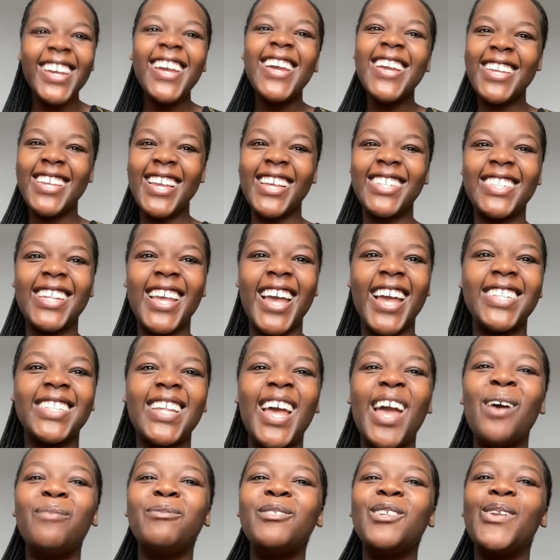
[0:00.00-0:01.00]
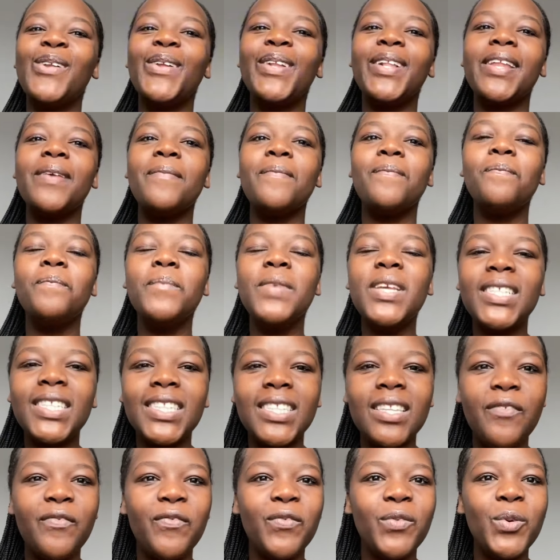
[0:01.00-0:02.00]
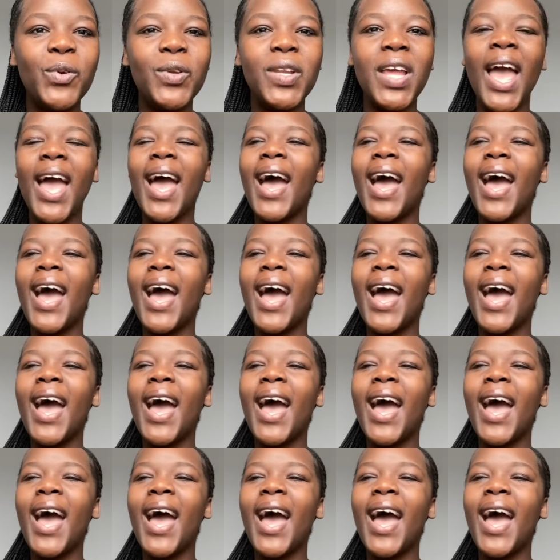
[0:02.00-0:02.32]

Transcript: Yes, guys, I absolutely miss the food.